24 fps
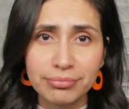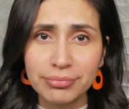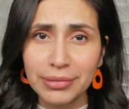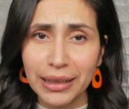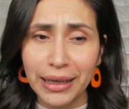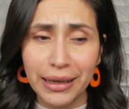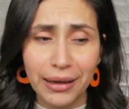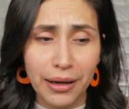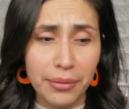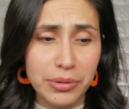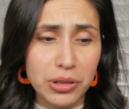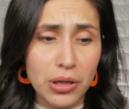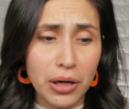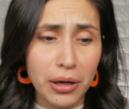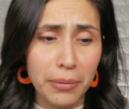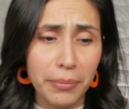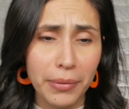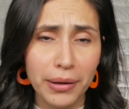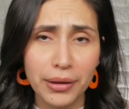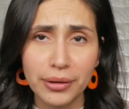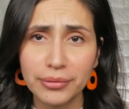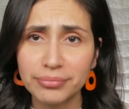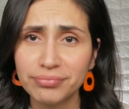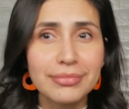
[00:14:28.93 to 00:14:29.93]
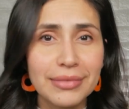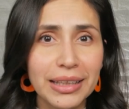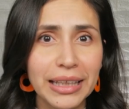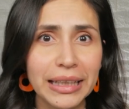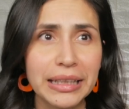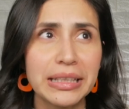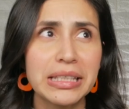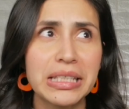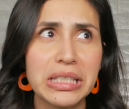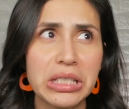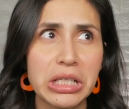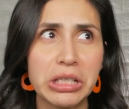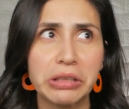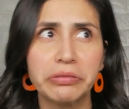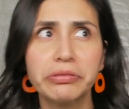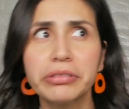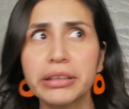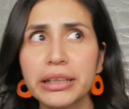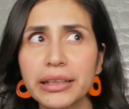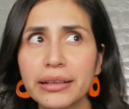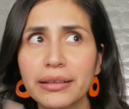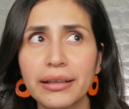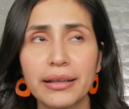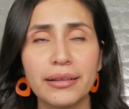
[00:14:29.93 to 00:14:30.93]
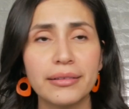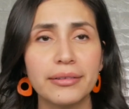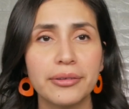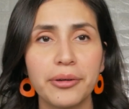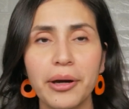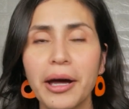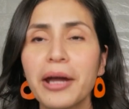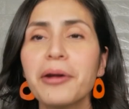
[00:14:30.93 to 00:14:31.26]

like I'm talking about thin stuff, like I don't know,